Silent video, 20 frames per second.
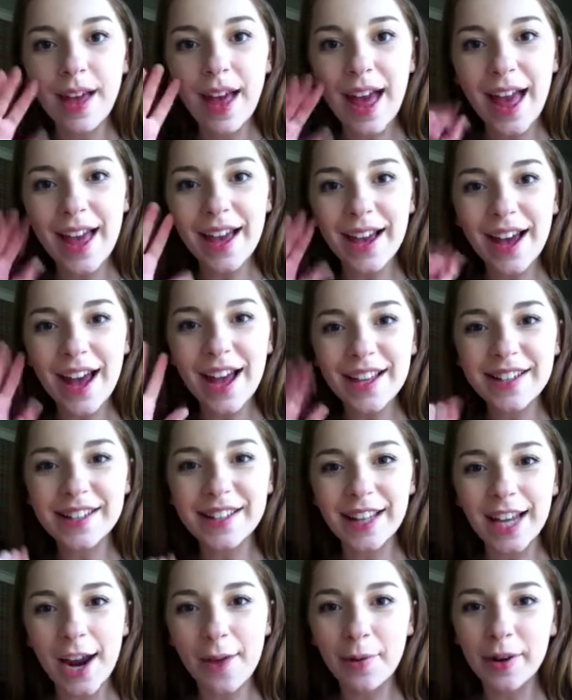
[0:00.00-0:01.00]
Hey guys,
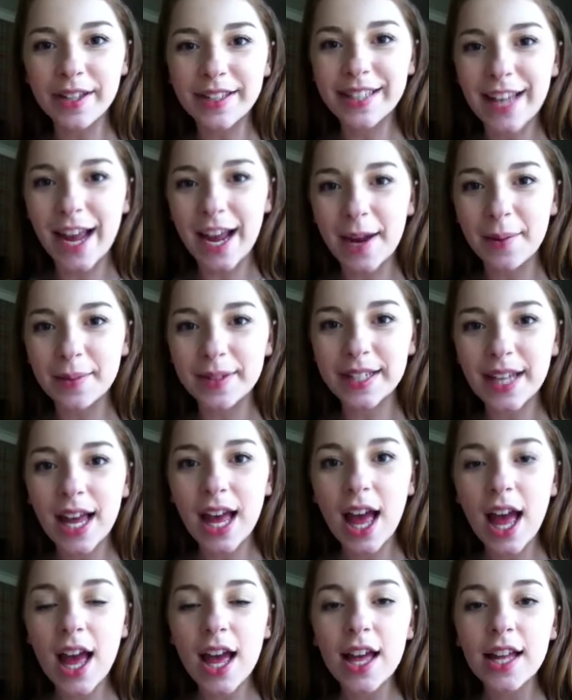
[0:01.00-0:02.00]
The Gamer Untamed.
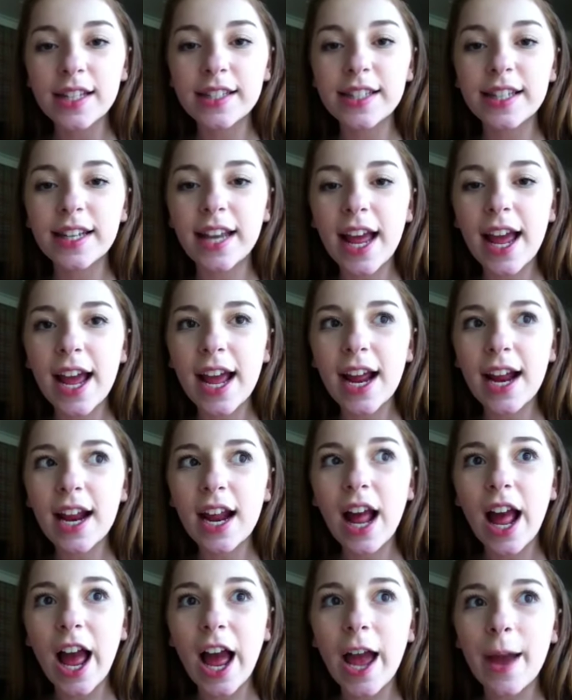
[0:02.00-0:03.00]

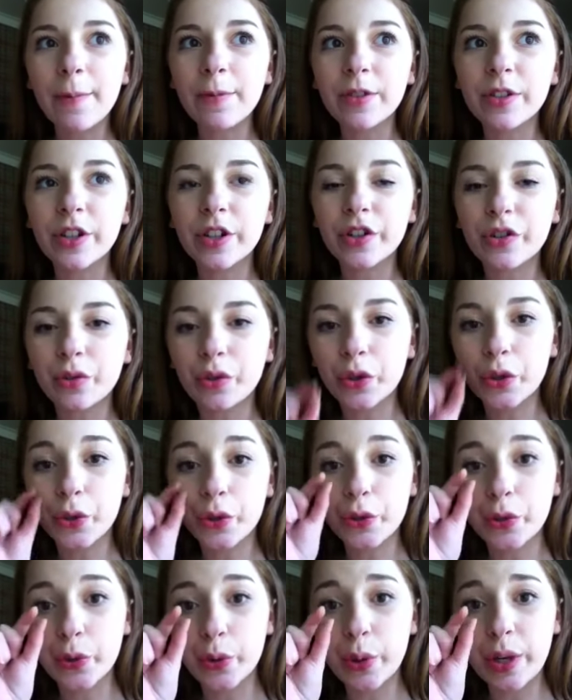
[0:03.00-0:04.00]
Today I'm just going to do a
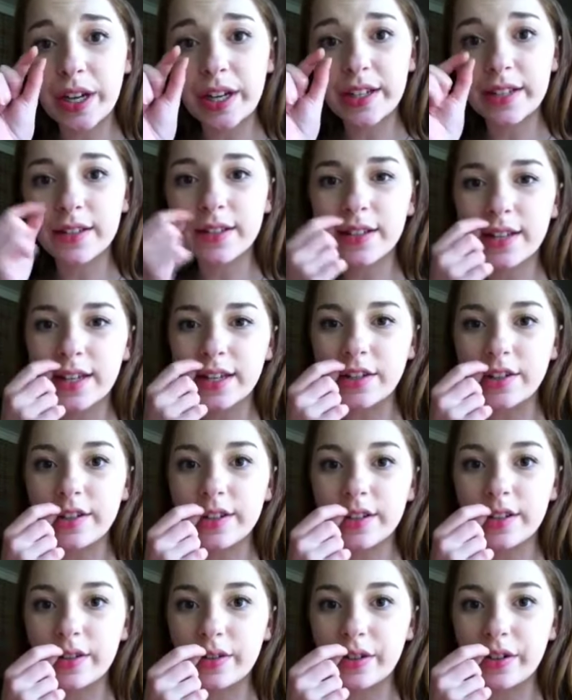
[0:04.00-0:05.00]
quick-ish
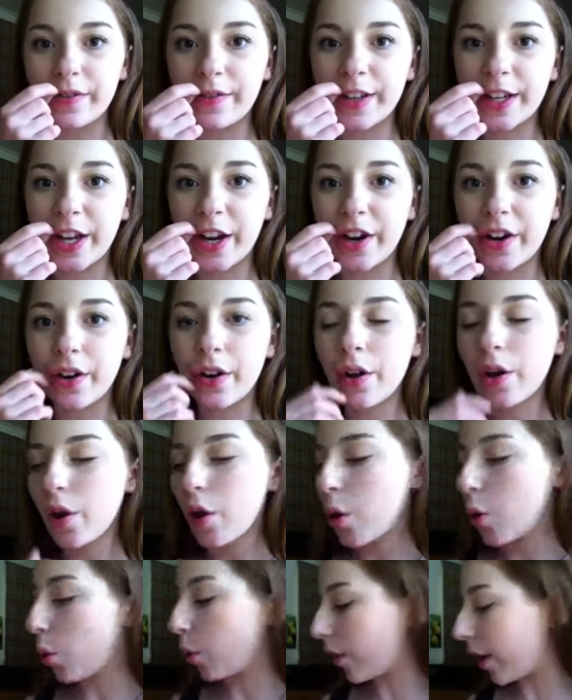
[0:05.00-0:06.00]
sort of video
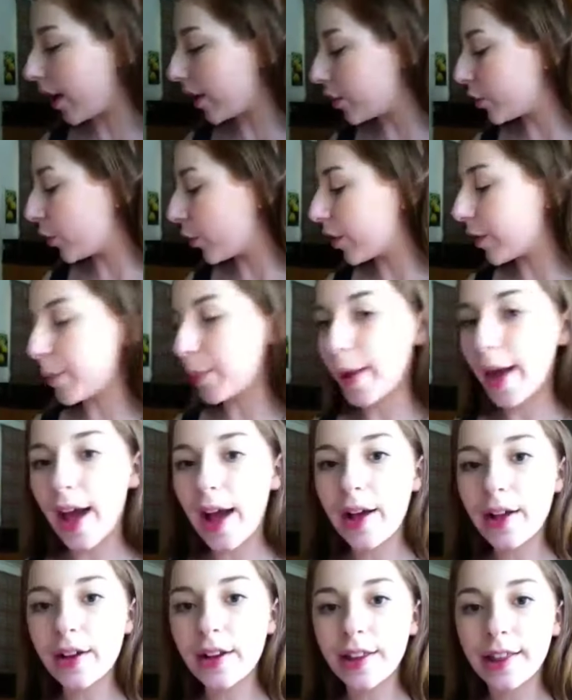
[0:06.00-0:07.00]
where I talk
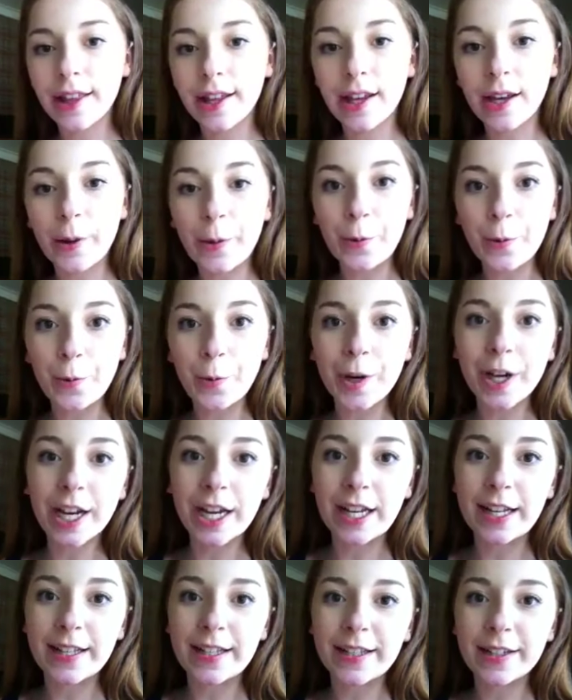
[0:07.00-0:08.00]
about the
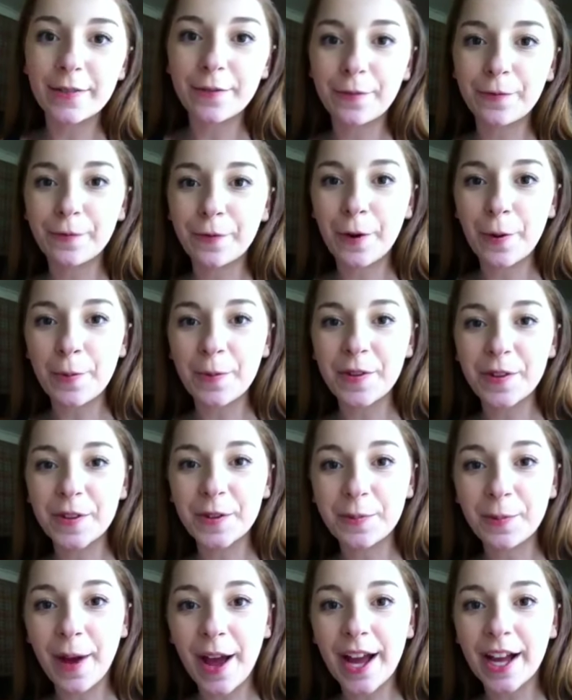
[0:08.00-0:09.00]
winners from the
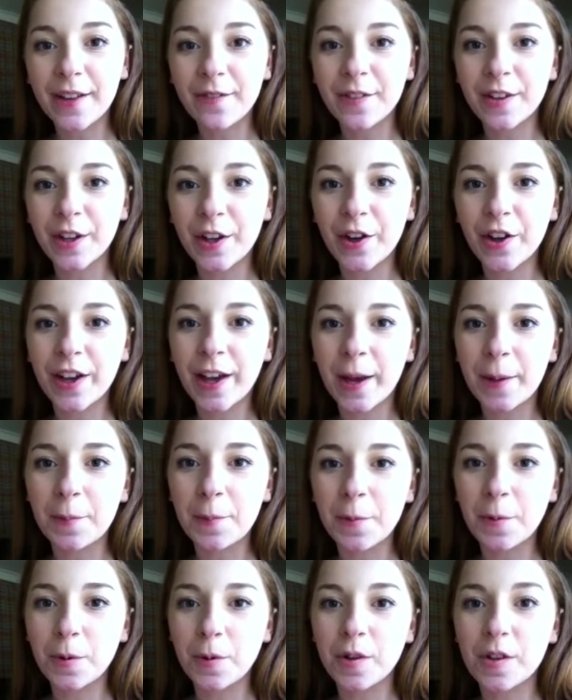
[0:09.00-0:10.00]
Spike Video
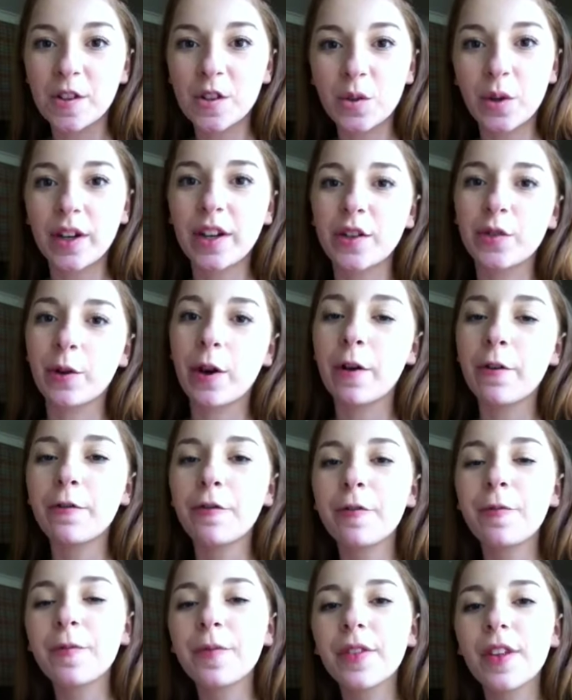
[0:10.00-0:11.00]
Game Awards
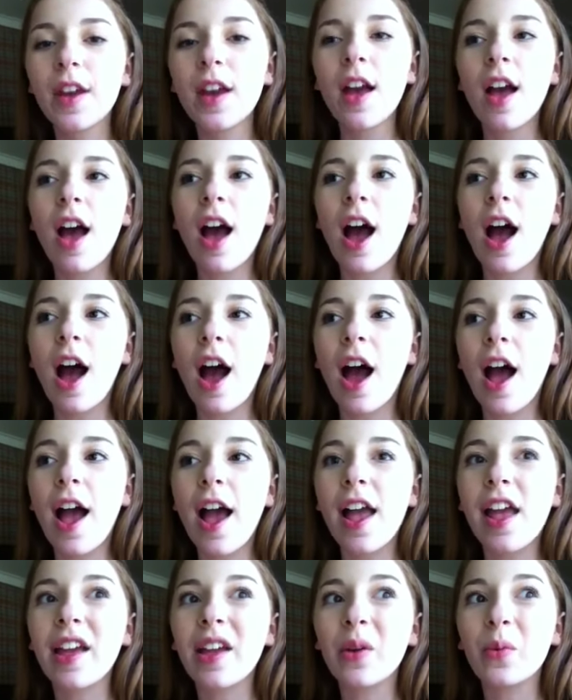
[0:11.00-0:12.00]
2012.
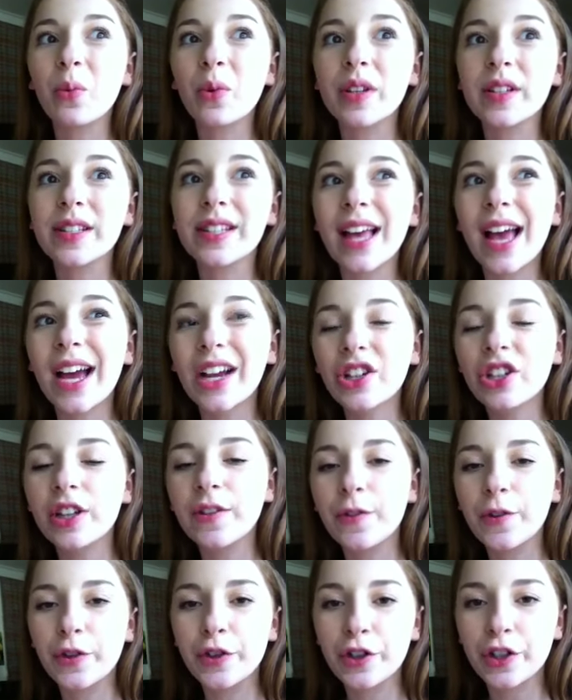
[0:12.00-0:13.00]
I was actually
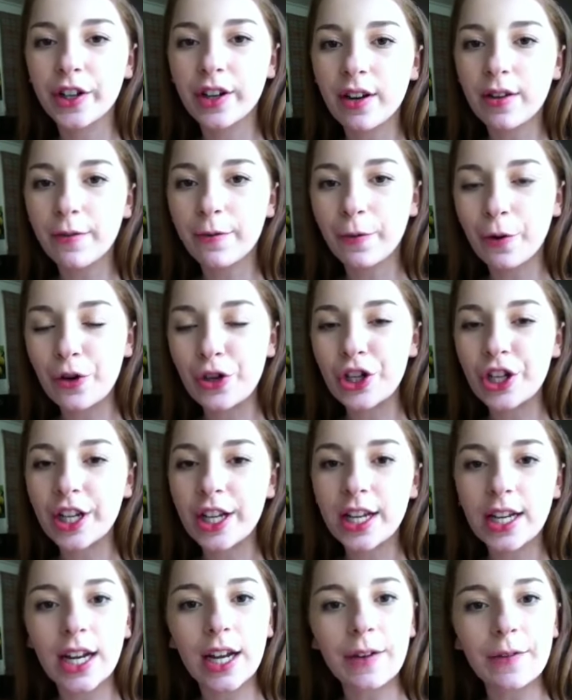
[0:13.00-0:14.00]
fortunate,
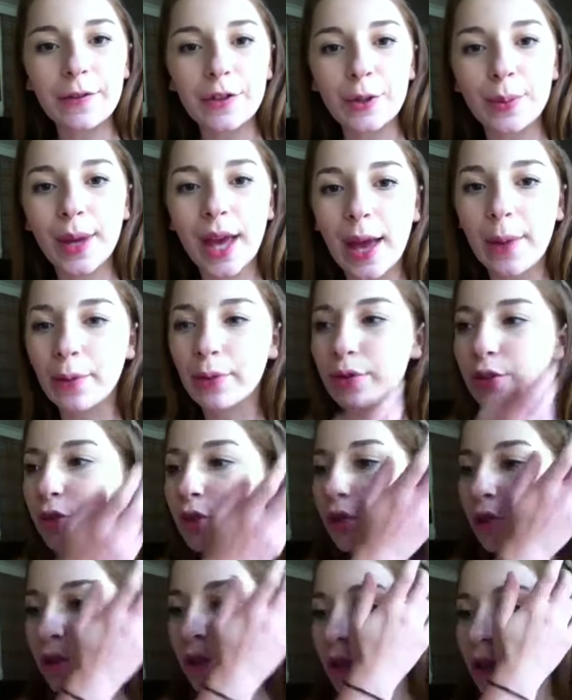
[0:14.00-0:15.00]
fortunate enough to be able
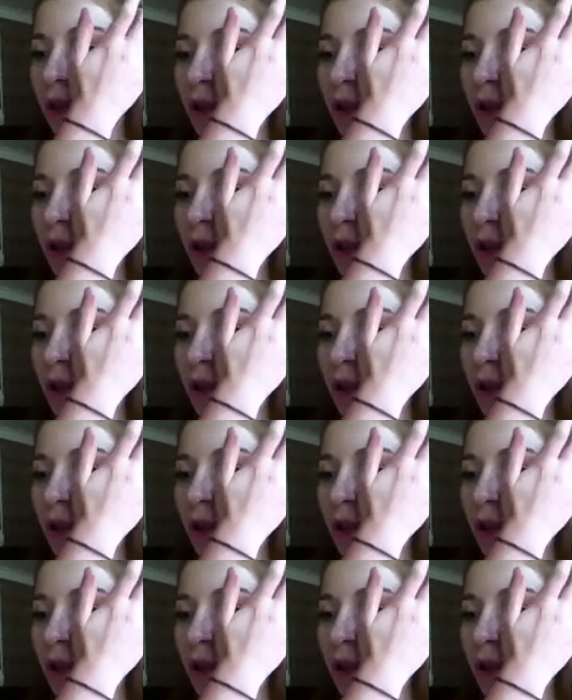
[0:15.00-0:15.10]
to